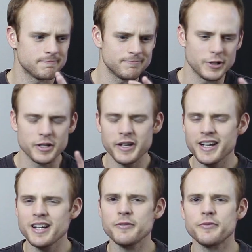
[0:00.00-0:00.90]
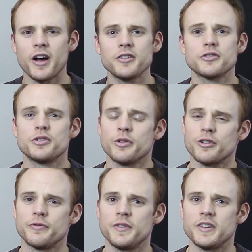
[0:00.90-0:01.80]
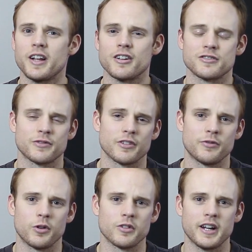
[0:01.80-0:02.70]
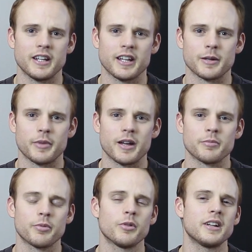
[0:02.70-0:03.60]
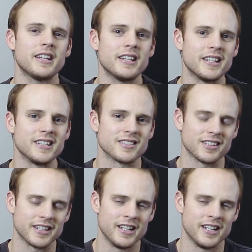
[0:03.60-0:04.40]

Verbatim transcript: you can get under $250 for the 4 and 8 gigabyte pretty easily. It's